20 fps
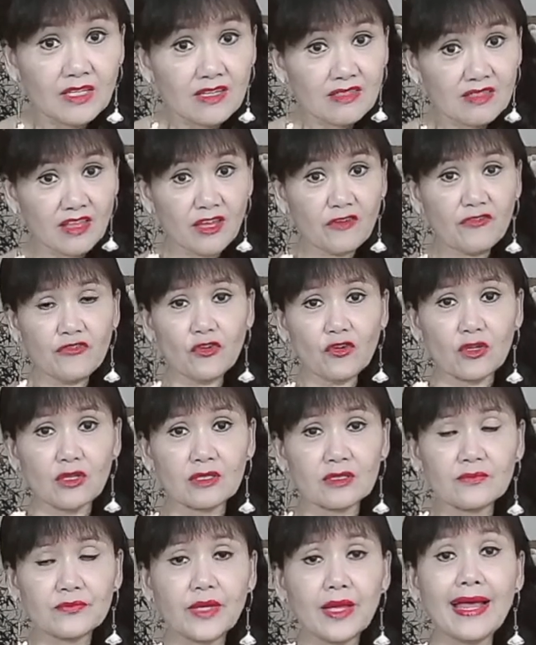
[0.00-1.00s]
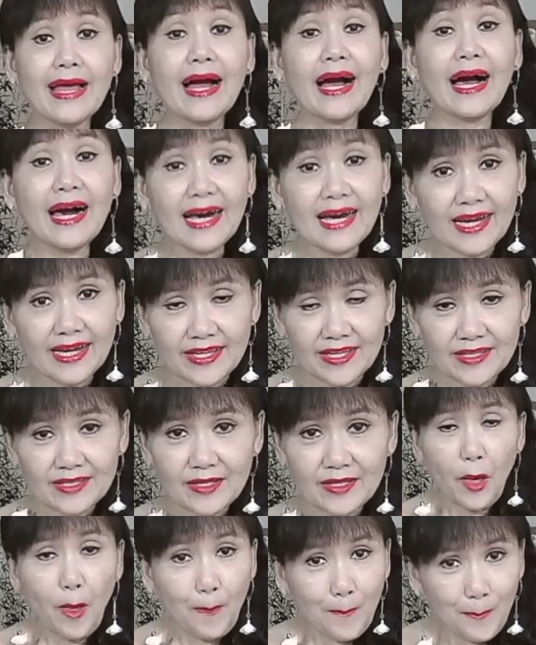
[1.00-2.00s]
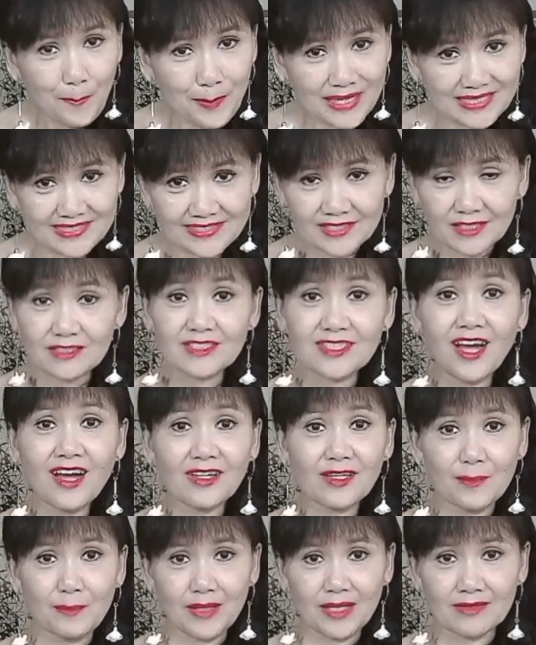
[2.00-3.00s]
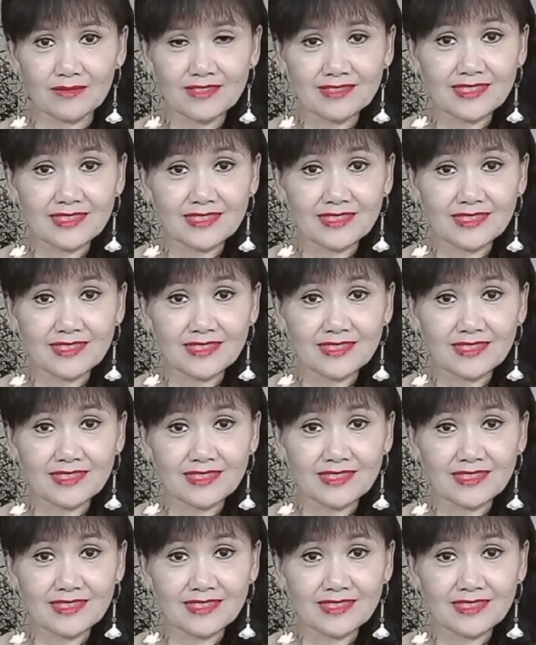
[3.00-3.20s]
Therefore, I must talk about